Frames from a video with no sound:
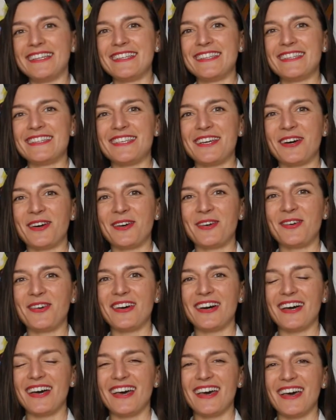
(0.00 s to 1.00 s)

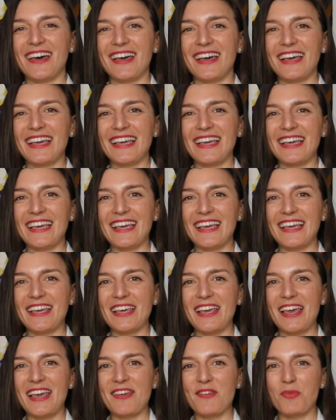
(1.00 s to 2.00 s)
So
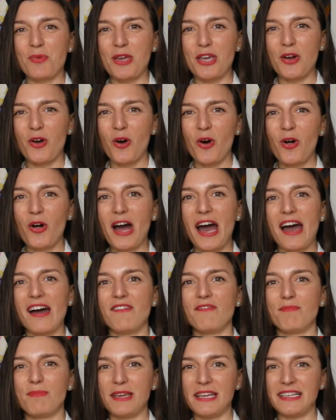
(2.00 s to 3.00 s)
we all
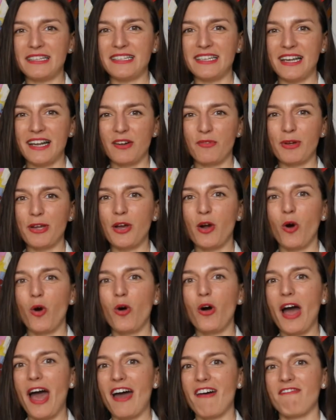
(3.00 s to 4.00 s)
have been there. We
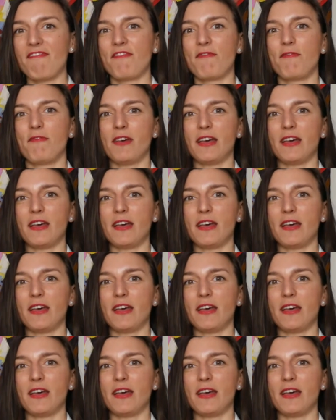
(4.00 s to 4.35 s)
all have